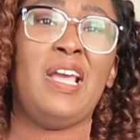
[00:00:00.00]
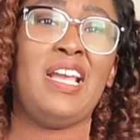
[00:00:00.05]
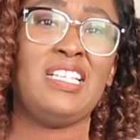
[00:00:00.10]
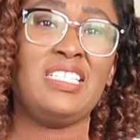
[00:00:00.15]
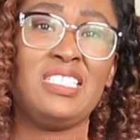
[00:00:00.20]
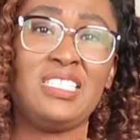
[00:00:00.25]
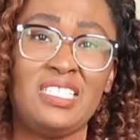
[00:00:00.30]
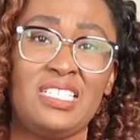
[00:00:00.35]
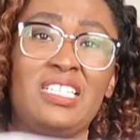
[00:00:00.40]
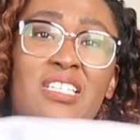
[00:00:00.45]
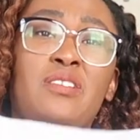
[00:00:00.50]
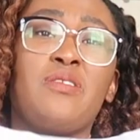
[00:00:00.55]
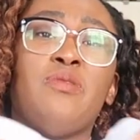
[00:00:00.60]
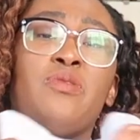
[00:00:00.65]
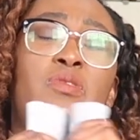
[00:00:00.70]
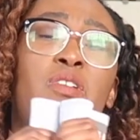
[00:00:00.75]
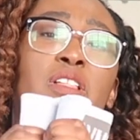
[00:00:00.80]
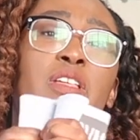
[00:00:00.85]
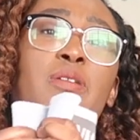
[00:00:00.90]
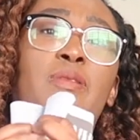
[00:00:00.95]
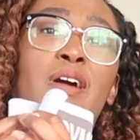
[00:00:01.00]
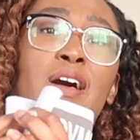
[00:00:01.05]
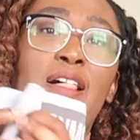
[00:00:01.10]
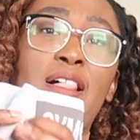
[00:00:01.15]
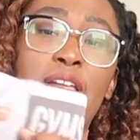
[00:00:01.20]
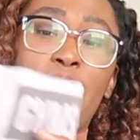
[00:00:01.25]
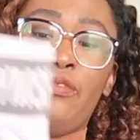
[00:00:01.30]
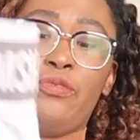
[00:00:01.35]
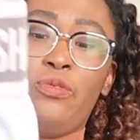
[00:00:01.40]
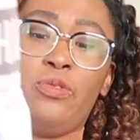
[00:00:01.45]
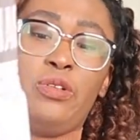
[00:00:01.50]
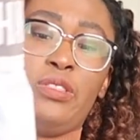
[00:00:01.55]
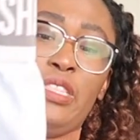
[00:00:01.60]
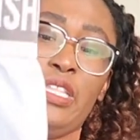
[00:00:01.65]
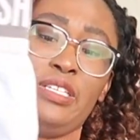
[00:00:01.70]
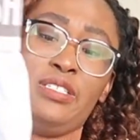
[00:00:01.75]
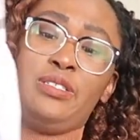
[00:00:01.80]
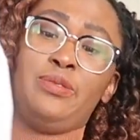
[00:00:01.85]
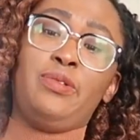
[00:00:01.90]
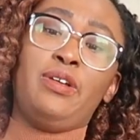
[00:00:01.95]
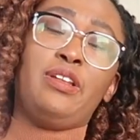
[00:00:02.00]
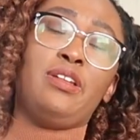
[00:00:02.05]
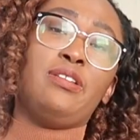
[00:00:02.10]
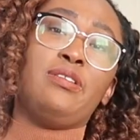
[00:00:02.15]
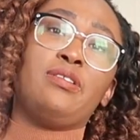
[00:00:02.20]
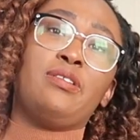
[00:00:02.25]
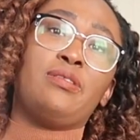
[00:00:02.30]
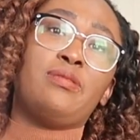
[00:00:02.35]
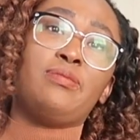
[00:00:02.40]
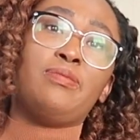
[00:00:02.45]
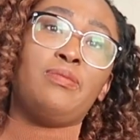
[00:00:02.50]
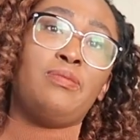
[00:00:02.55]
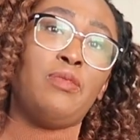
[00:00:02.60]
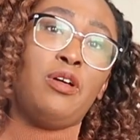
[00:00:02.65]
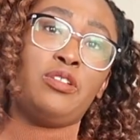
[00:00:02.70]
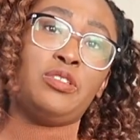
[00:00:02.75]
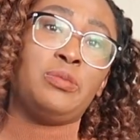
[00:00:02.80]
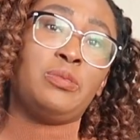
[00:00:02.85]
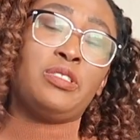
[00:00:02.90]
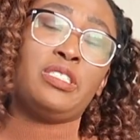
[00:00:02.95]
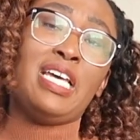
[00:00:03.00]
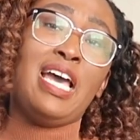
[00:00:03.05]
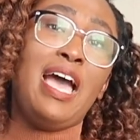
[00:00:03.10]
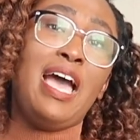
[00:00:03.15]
nicely and really well. I've worn this one multiple